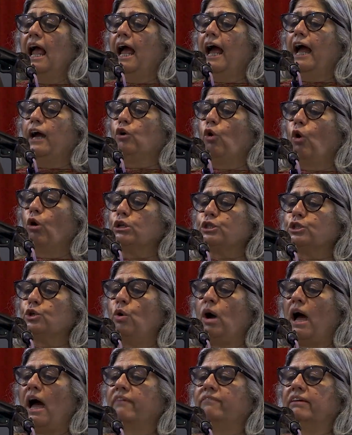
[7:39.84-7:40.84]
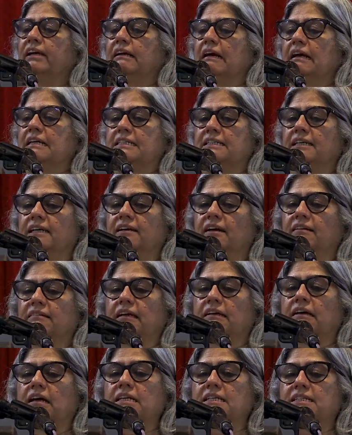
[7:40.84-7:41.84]
and also having considered
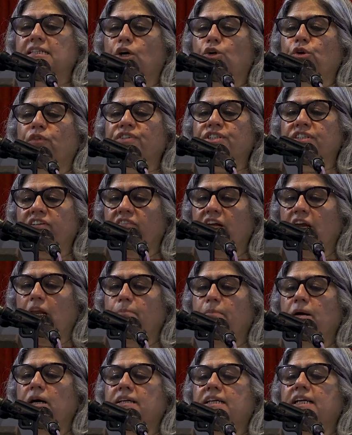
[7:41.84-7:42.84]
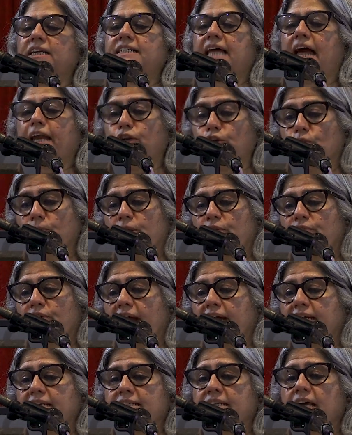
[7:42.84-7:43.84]
the concern of civil liberties and human
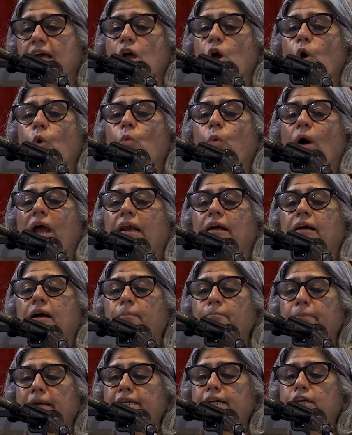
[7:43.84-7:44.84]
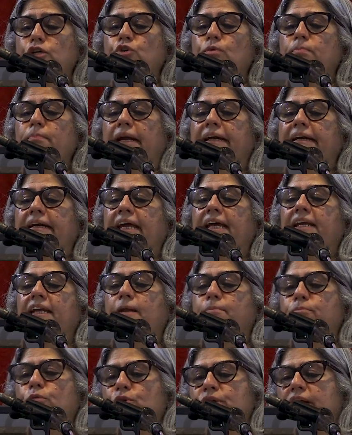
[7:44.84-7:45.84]
rights, while committed to maintain
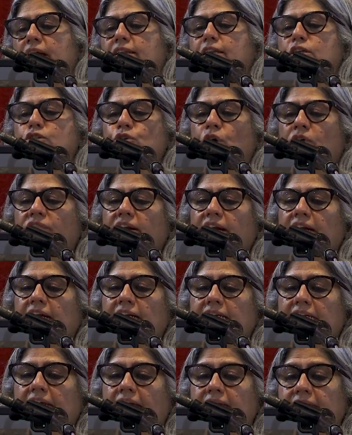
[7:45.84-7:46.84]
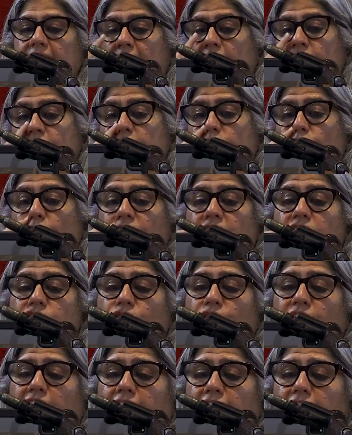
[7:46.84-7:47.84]
and protect the sovereignty and integrity of this
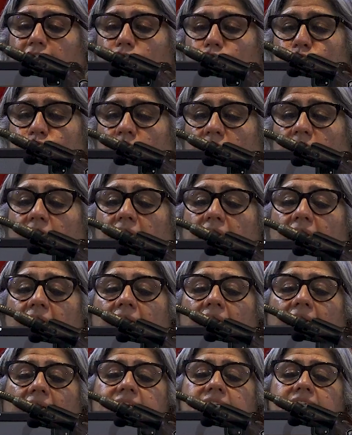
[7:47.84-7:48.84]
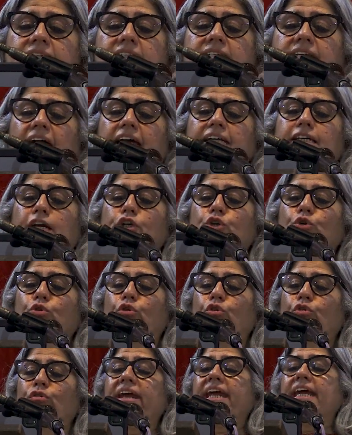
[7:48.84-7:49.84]
great nation, has decided to
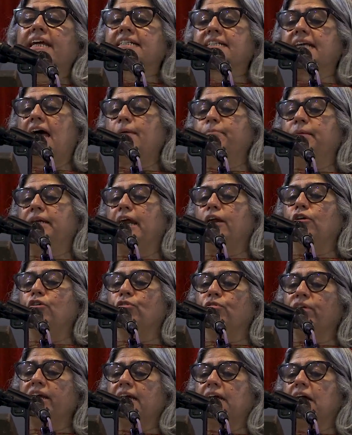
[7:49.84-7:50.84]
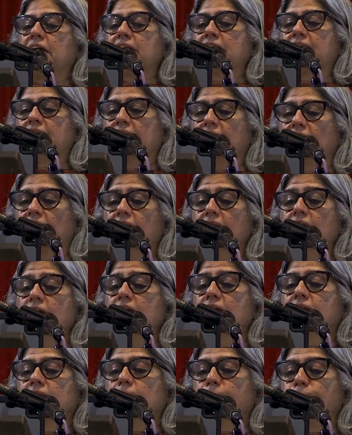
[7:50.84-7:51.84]
re-examine and reconsider
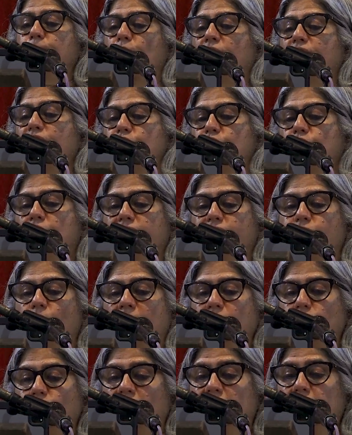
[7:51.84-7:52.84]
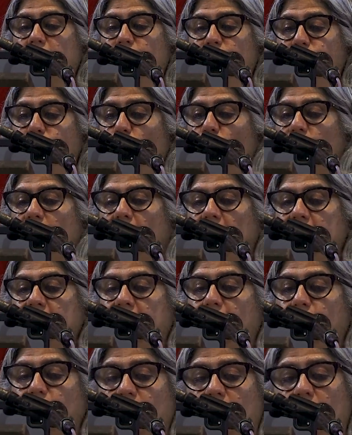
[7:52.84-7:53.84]
the provision of 124,
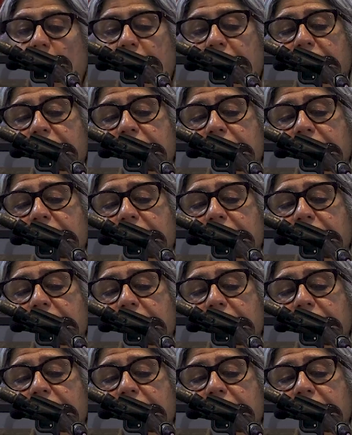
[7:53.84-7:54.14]
etc.